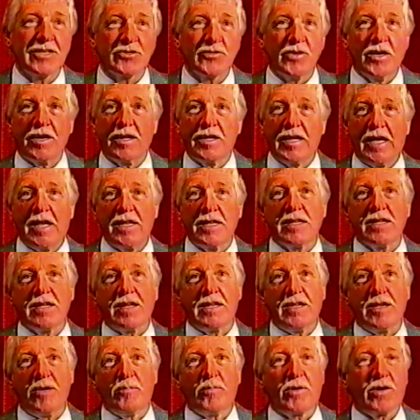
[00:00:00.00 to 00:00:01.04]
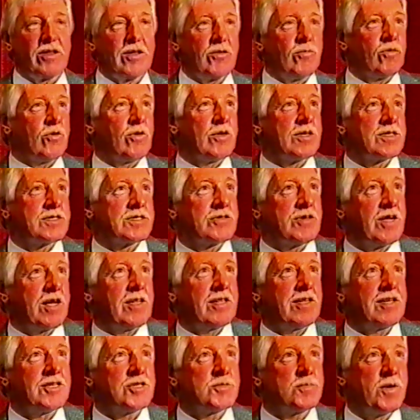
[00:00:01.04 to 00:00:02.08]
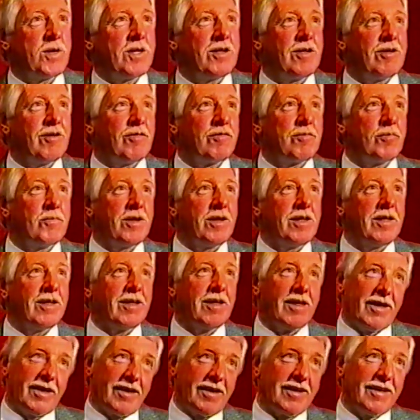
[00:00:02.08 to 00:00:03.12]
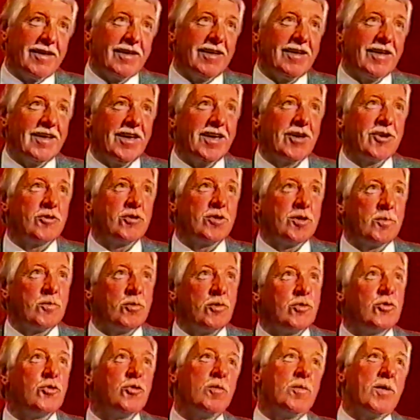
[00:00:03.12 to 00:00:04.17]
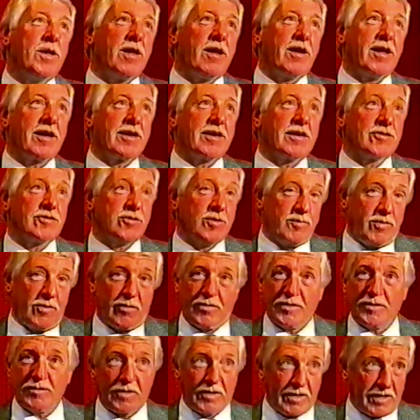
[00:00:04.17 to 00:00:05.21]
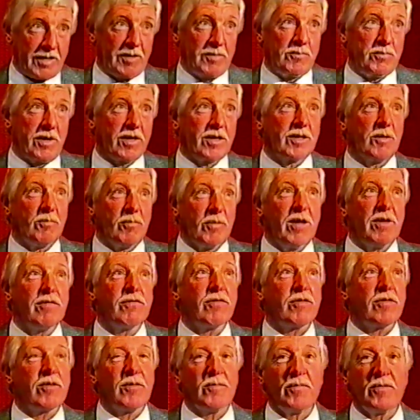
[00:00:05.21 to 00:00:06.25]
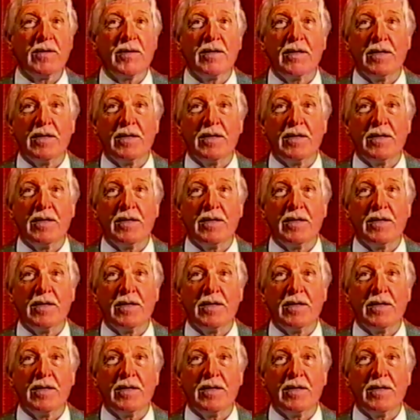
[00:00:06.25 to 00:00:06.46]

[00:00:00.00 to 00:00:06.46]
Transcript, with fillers: So I think at the end of the day, Murdy Wallace reckoned he'd spent enough money in it they couldn't have put too many records out because there was a great big demand for them.